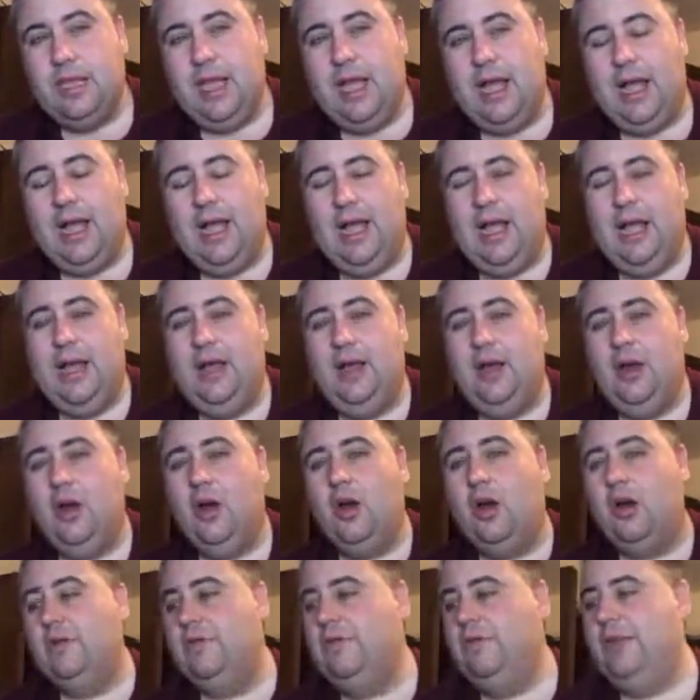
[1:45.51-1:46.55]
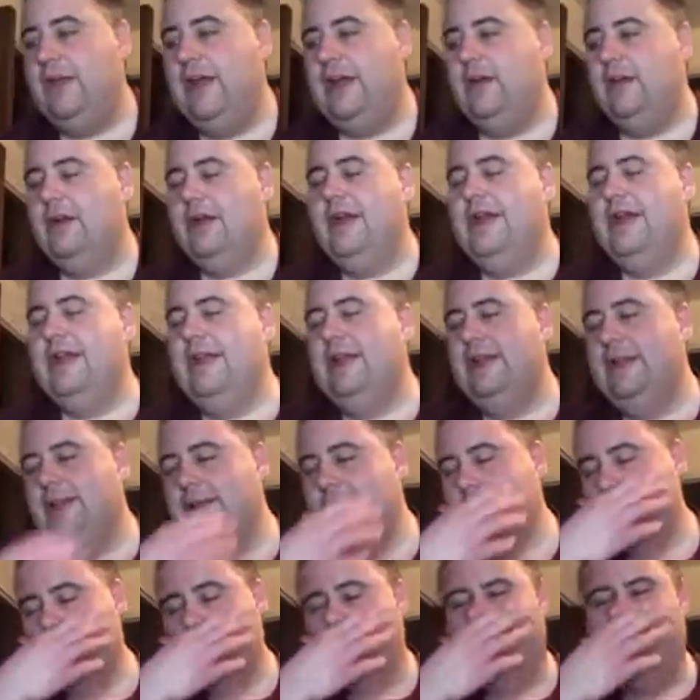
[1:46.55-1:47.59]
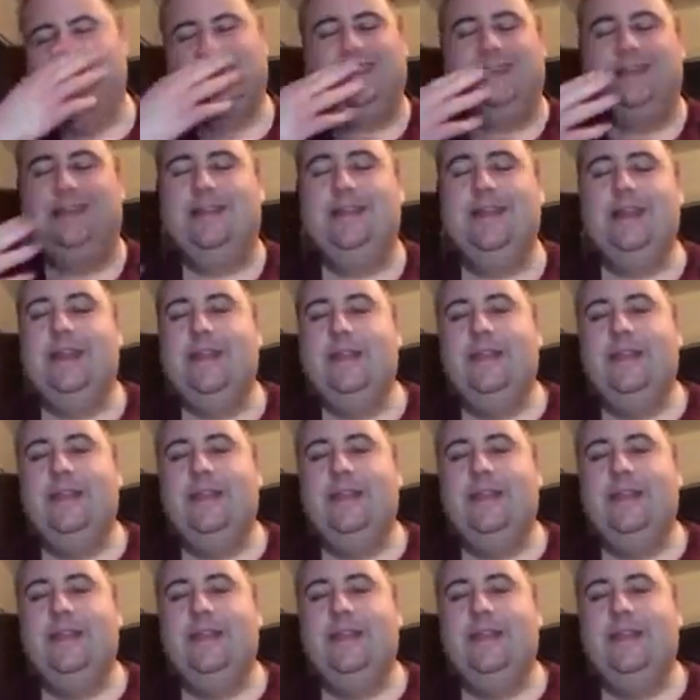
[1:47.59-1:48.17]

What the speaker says: are very... Let me see.